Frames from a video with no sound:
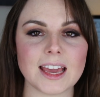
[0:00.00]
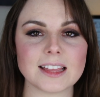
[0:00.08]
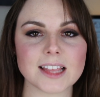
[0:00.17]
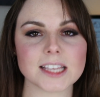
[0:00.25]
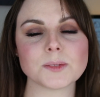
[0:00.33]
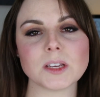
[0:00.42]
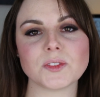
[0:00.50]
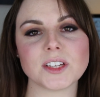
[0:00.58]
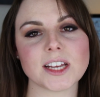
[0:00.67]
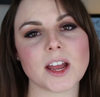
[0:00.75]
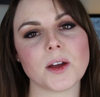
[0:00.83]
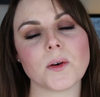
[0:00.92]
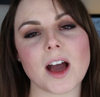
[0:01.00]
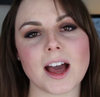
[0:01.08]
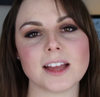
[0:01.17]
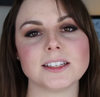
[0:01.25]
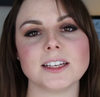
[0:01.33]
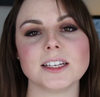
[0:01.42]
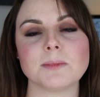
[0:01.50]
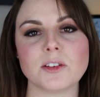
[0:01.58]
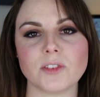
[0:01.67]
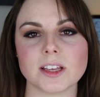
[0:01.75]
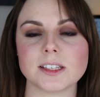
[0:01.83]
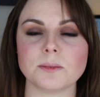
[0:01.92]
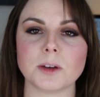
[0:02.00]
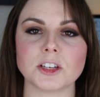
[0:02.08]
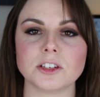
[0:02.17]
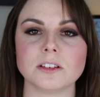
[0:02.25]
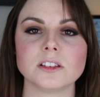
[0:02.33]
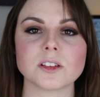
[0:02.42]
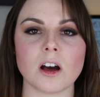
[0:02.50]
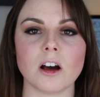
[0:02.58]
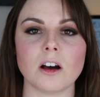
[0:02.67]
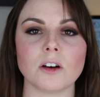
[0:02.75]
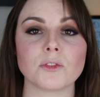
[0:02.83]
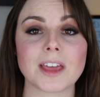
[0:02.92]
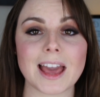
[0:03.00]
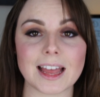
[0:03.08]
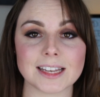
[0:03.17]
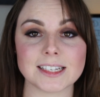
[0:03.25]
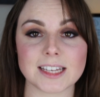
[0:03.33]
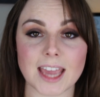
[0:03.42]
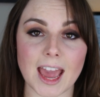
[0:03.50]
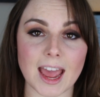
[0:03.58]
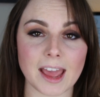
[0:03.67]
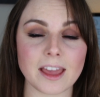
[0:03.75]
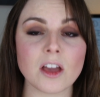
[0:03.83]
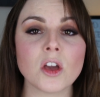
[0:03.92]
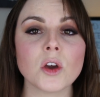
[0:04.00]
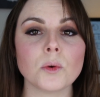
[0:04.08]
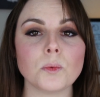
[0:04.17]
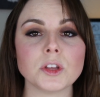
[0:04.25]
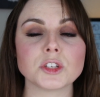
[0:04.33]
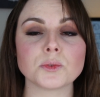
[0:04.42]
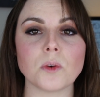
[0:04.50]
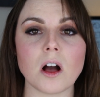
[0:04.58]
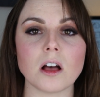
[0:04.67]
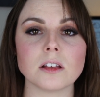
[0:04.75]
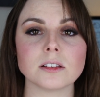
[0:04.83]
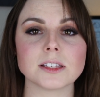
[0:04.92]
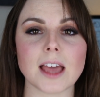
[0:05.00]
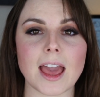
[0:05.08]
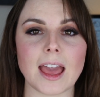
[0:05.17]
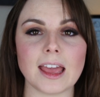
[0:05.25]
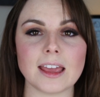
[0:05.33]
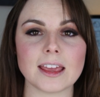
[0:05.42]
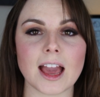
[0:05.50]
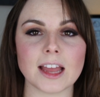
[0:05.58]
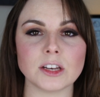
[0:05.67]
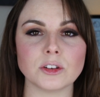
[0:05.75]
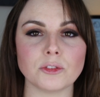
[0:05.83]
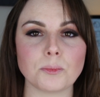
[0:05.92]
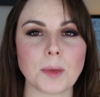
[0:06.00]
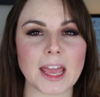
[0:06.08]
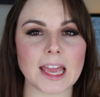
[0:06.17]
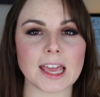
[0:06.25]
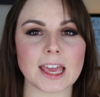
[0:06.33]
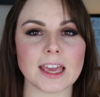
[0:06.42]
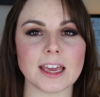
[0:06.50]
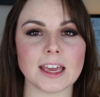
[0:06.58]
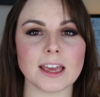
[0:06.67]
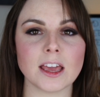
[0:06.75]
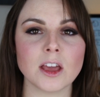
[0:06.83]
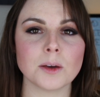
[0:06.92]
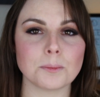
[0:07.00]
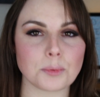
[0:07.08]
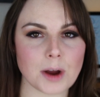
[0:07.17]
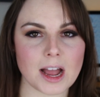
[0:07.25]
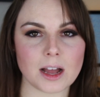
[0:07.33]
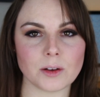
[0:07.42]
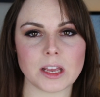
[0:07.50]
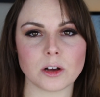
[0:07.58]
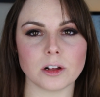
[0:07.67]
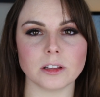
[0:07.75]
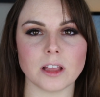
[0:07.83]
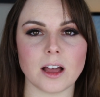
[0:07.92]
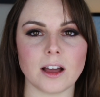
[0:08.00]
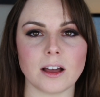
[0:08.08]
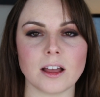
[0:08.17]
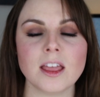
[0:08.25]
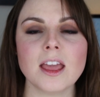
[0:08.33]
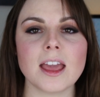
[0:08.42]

In last week's video I did my first impressions of Candy K, which was a kind of pinky, browny colour.